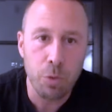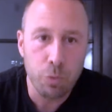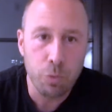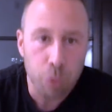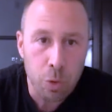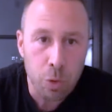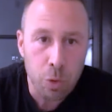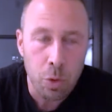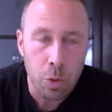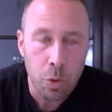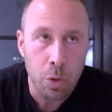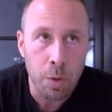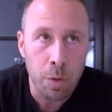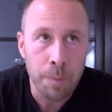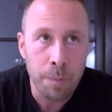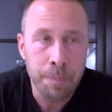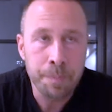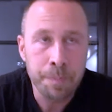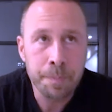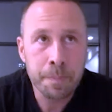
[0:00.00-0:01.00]
rule,
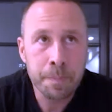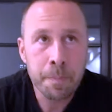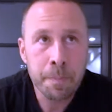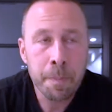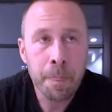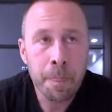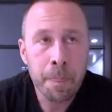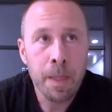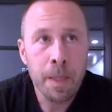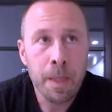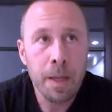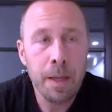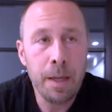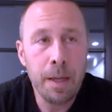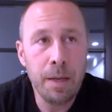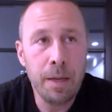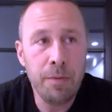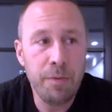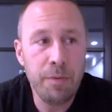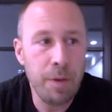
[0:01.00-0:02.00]

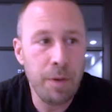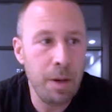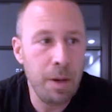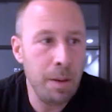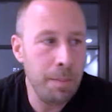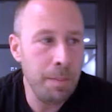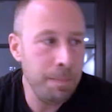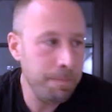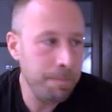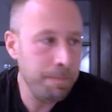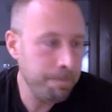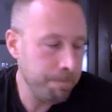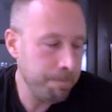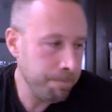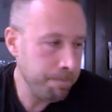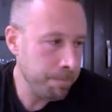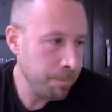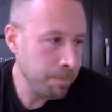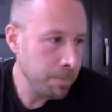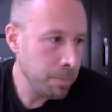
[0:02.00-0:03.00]
if, um,
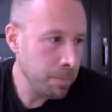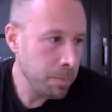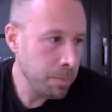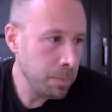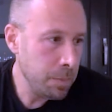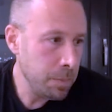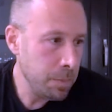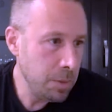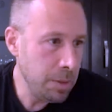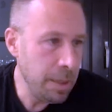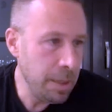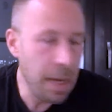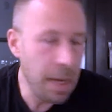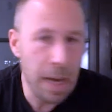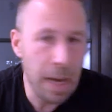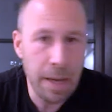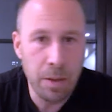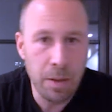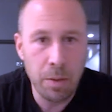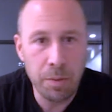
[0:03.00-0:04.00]
yeah,
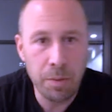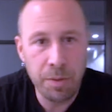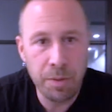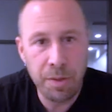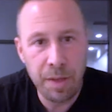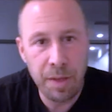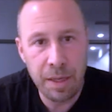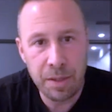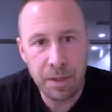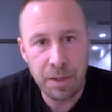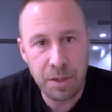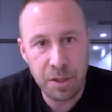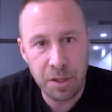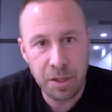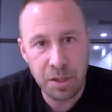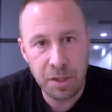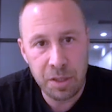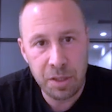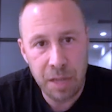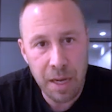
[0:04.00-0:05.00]
I don't think
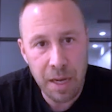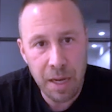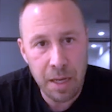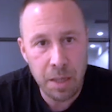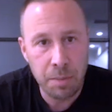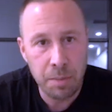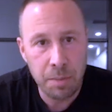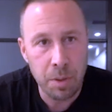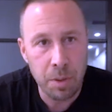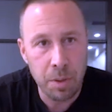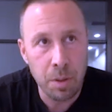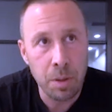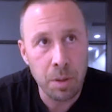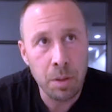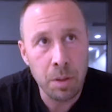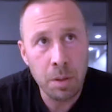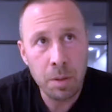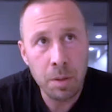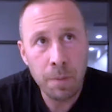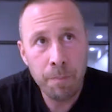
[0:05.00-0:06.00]

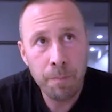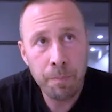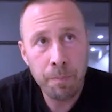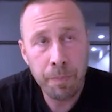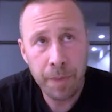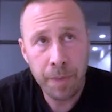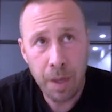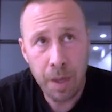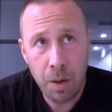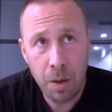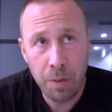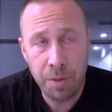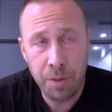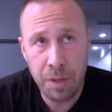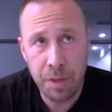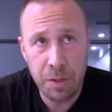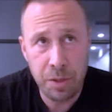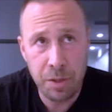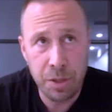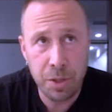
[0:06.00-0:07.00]
sustainable,
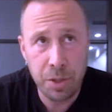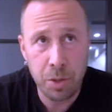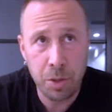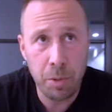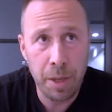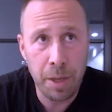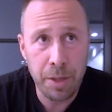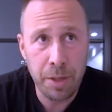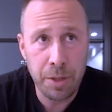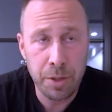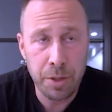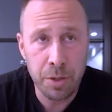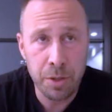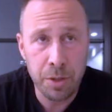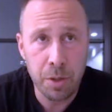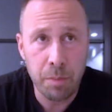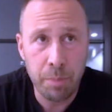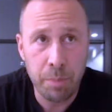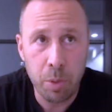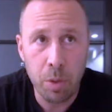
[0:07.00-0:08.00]
healthy situations
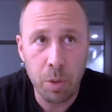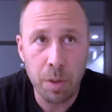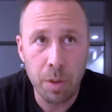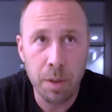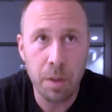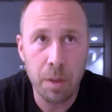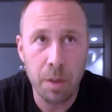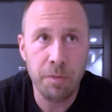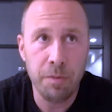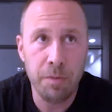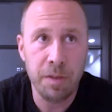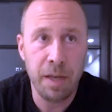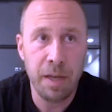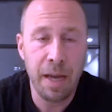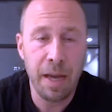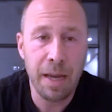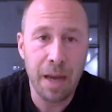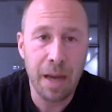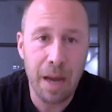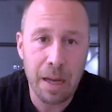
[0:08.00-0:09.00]
are born of
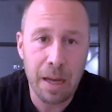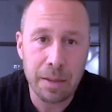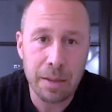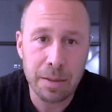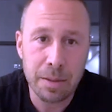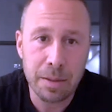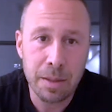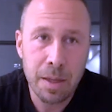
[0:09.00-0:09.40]
chaos.